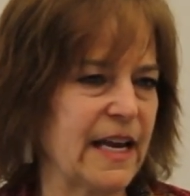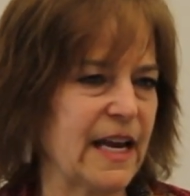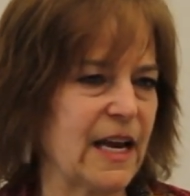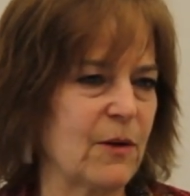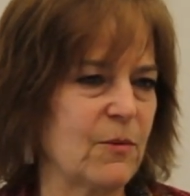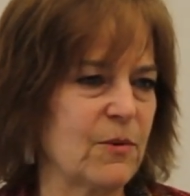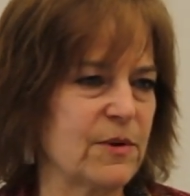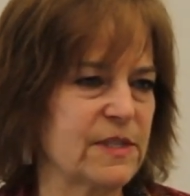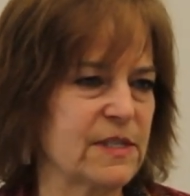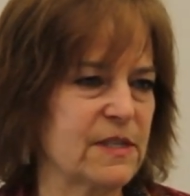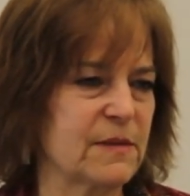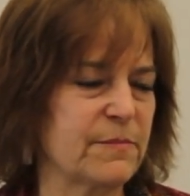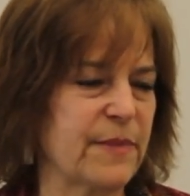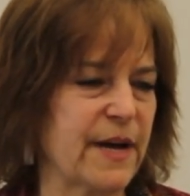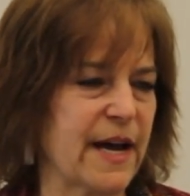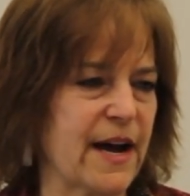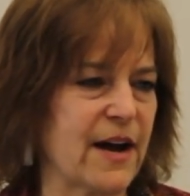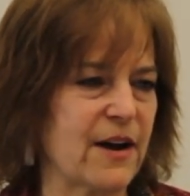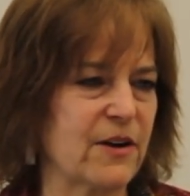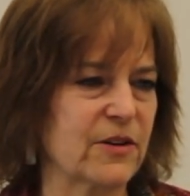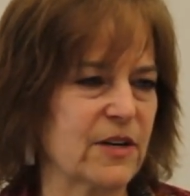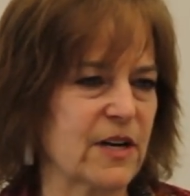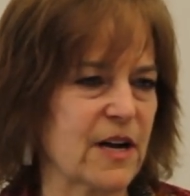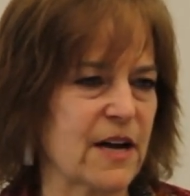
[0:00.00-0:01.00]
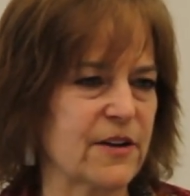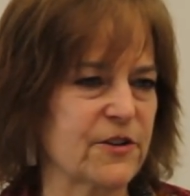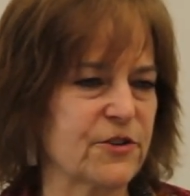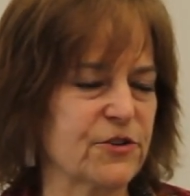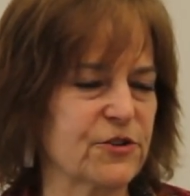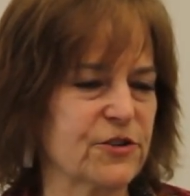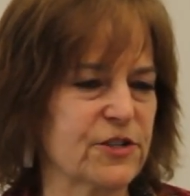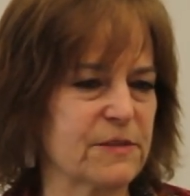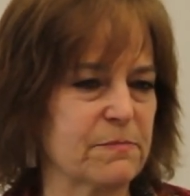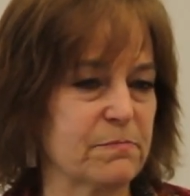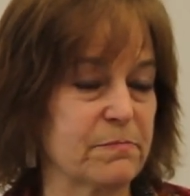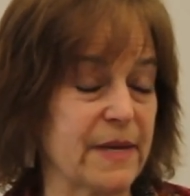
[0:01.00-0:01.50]
It was about
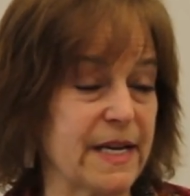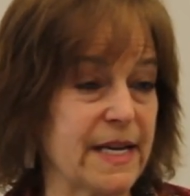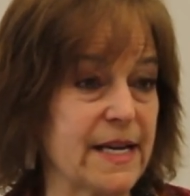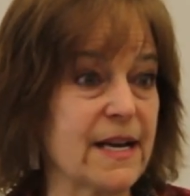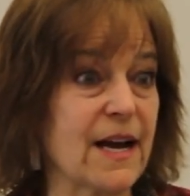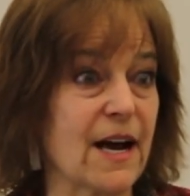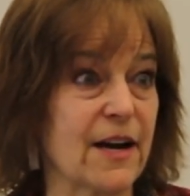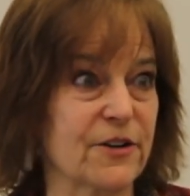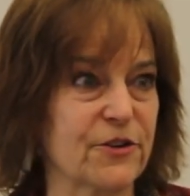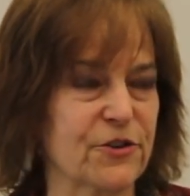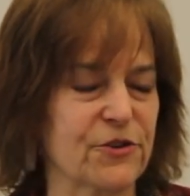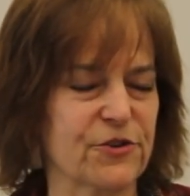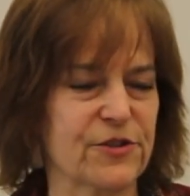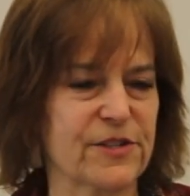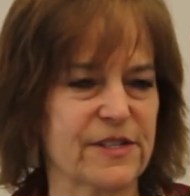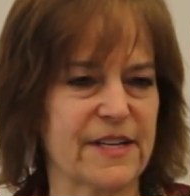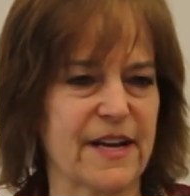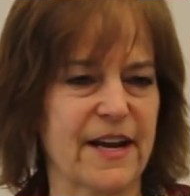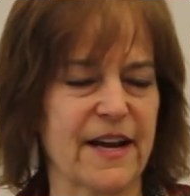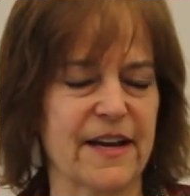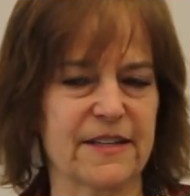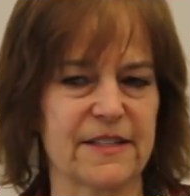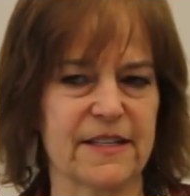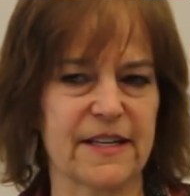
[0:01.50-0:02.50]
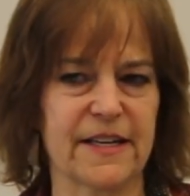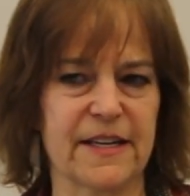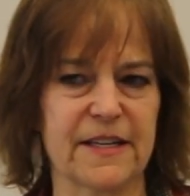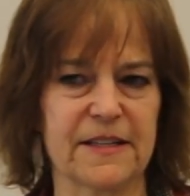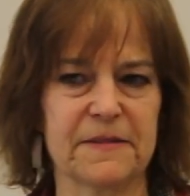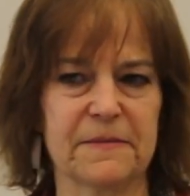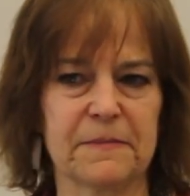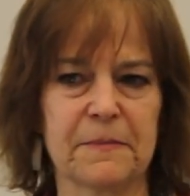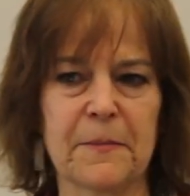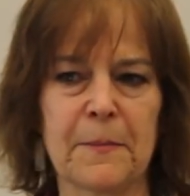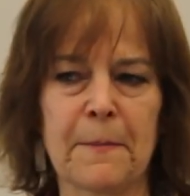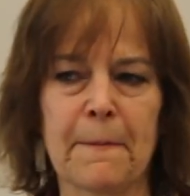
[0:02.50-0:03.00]
me
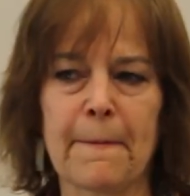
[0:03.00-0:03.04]
understanding